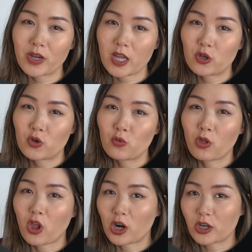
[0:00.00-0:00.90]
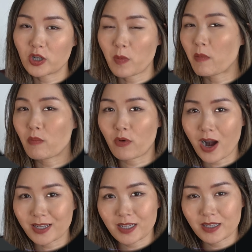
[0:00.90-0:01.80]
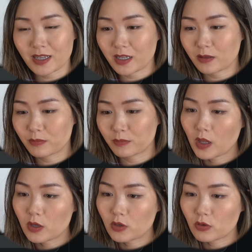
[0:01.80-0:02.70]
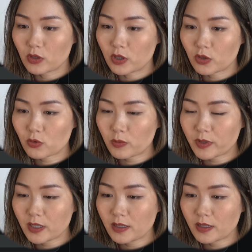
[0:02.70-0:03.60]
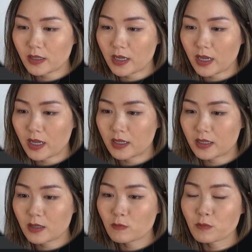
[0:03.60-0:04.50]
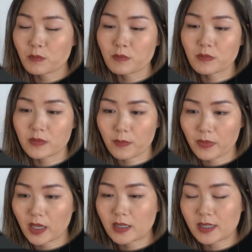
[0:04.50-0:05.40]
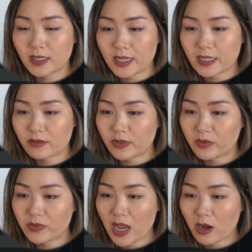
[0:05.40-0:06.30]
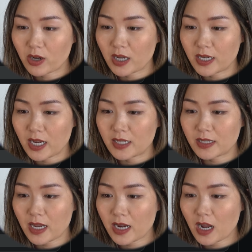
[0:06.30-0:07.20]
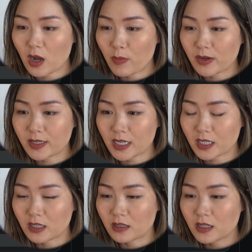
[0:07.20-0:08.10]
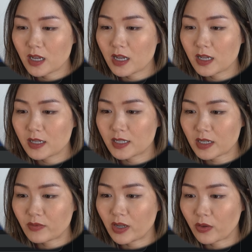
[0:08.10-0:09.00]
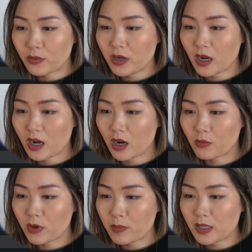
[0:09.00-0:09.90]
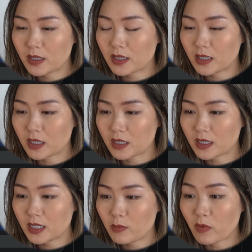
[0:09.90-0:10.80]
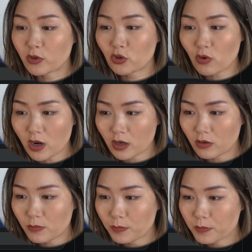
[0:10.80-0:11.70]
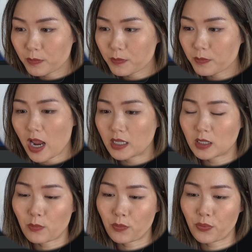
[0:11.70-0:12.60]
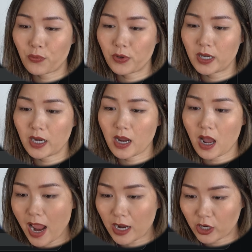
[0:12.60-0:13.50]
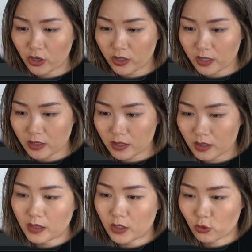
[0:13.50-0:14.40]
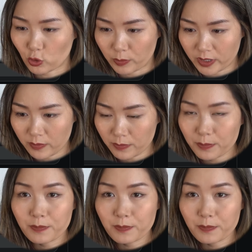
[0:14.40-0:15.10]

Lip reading: you can do large amount of processing. So the descriptions is the CSV file contains data about Section 73 agreements in the City of Toronto. It's a pretty accurate description